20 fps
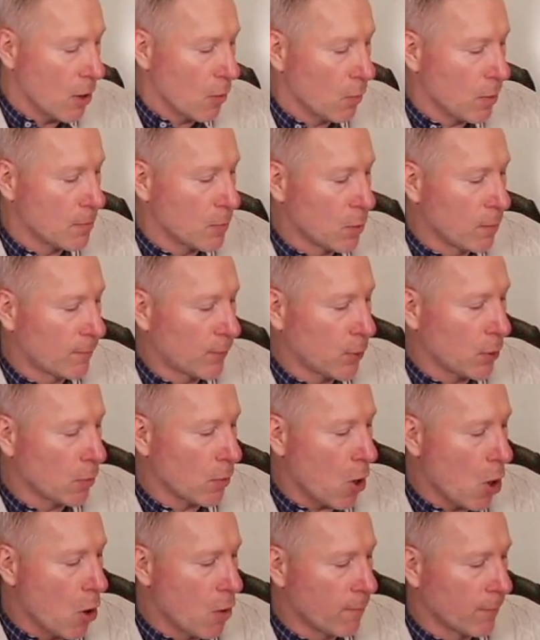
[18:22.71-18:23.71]
we move
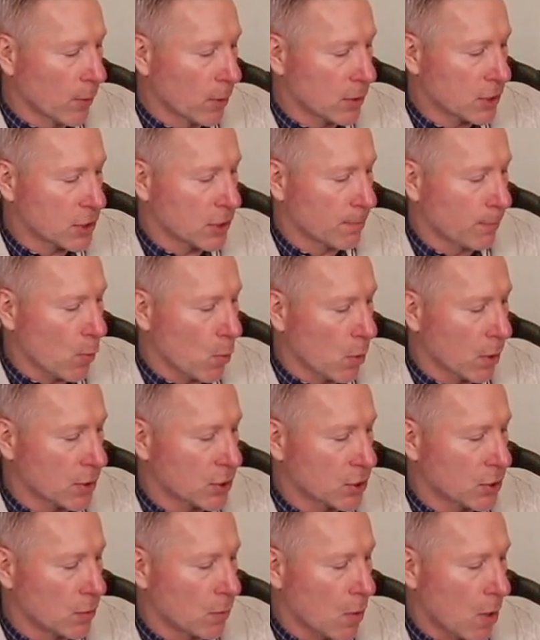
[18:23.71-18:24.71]
to overt support
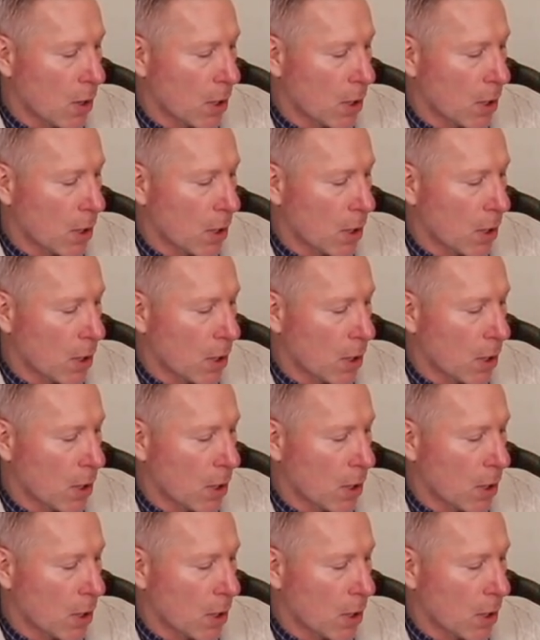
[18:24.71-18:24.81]
to